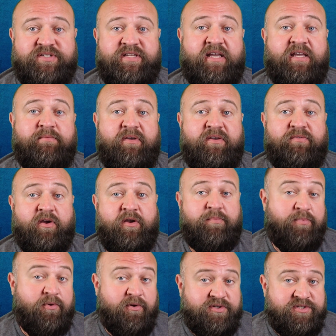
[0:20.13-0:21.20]
that can be very
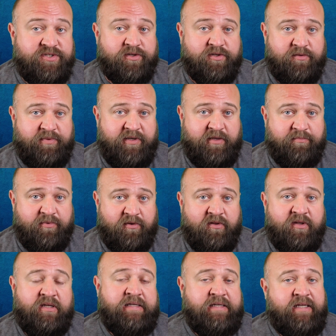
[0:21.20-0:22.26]
personal to people,